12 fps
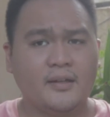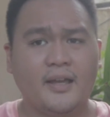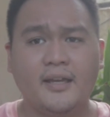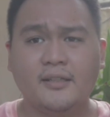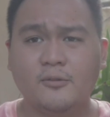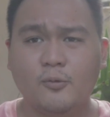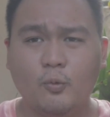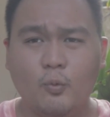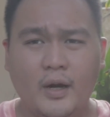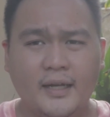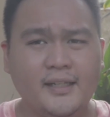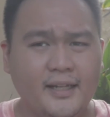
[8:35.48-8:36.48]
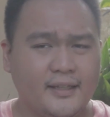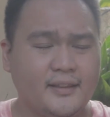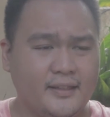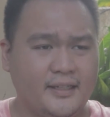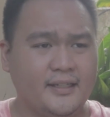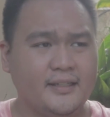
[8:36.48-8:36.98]
And while I
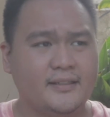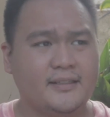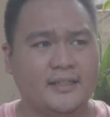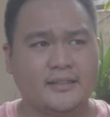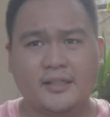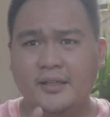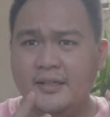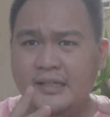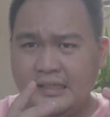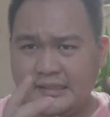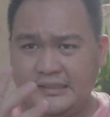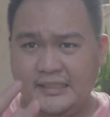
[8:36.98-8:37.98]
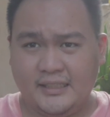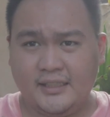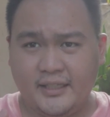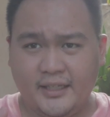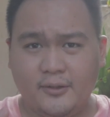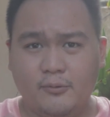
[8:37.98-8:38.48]
think that
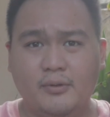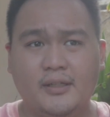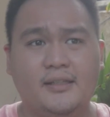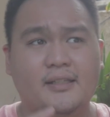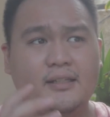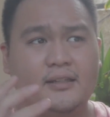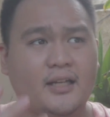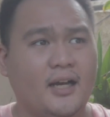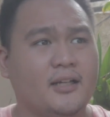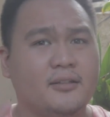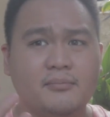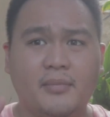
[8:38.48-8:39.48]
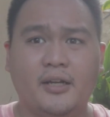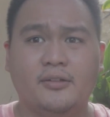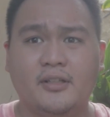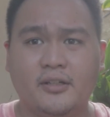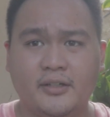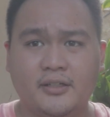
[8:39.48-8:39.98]
dealing with the
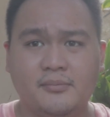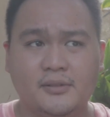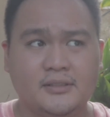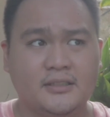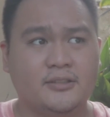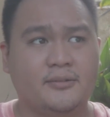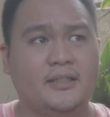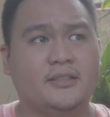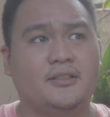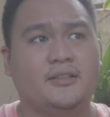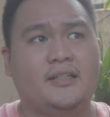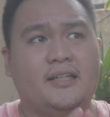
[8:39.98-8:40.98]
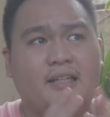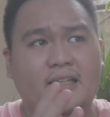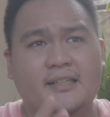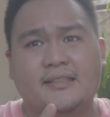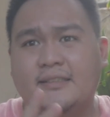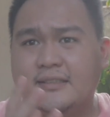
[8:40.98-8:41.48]
non-biodegradable situation
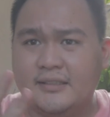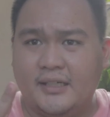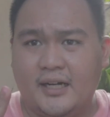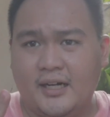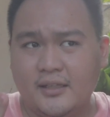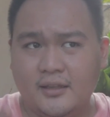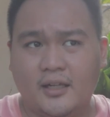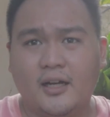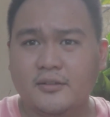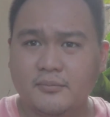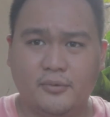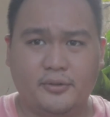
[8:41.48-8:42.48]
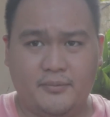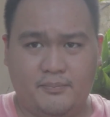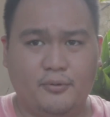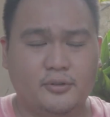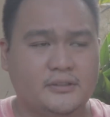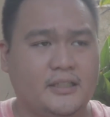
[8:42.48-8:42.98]
is a lot more
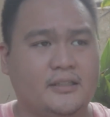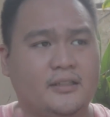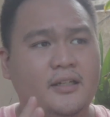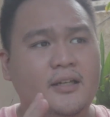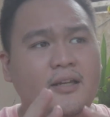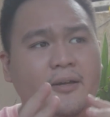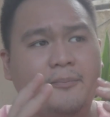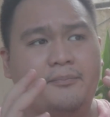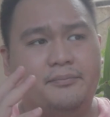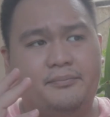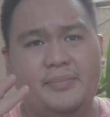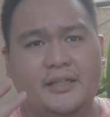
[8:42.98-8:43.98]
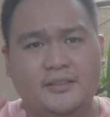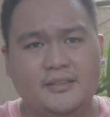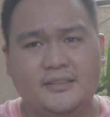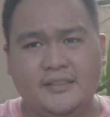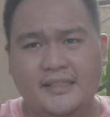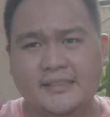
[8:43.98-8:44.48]
important,
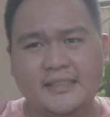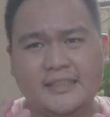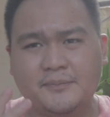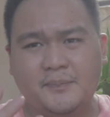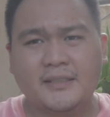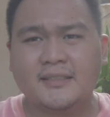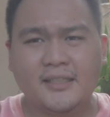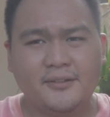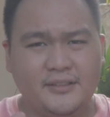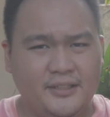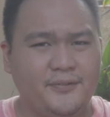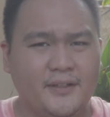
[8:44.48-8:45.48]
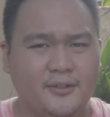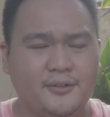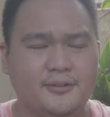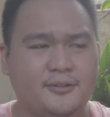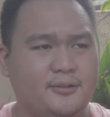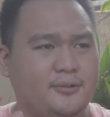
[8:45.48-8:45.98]
because it's especially
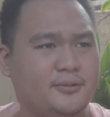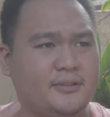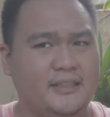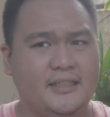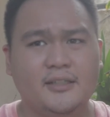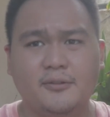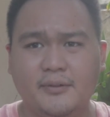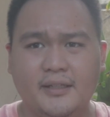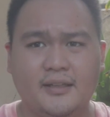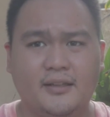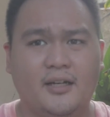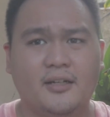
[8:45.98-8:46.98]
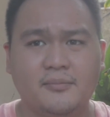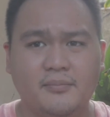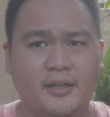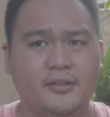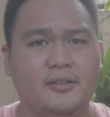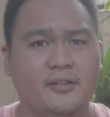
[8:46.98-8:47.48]
difficult to deal with
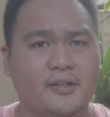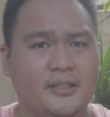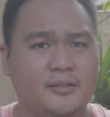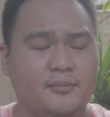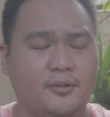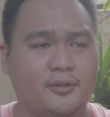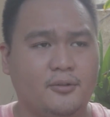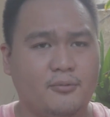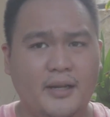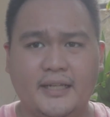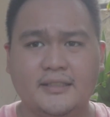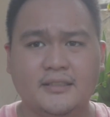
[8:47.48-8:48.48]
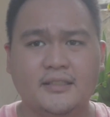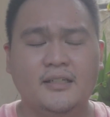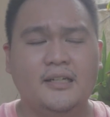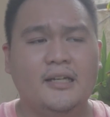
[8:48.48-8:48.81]
non-biodegradable waste,